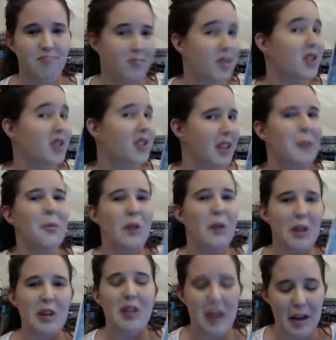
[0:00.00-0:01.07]
Looks like a
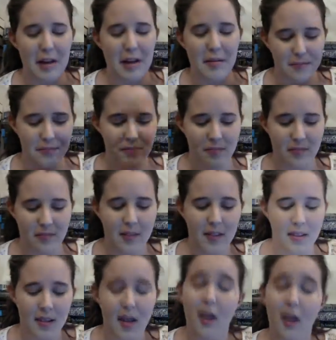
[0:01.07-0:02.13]
pretty good night.
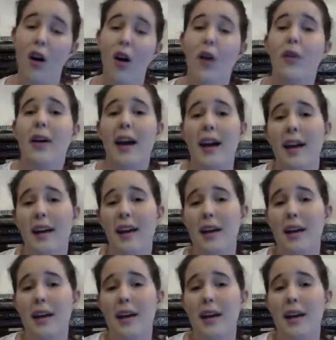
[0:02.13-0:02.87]
Okay,